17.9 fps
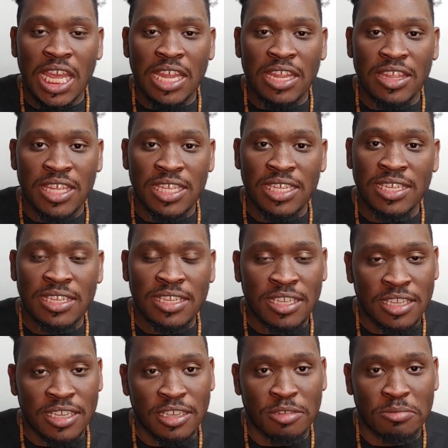this
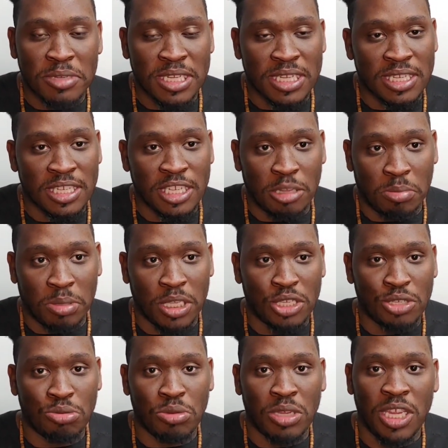tip is simply
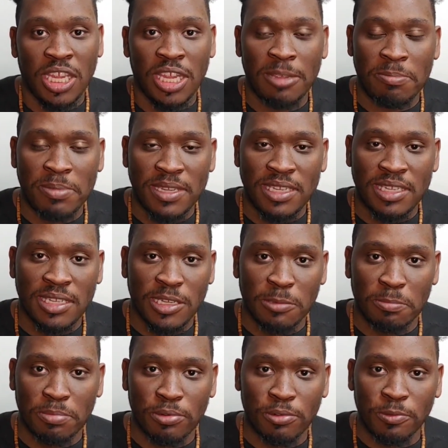to keep it
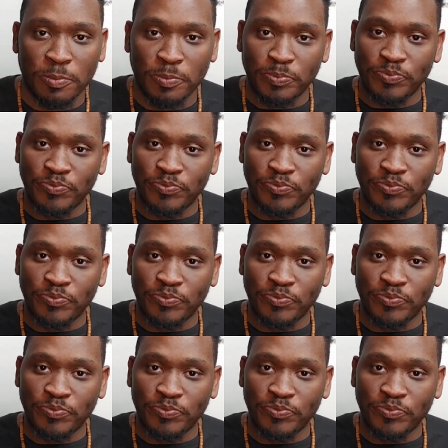simple.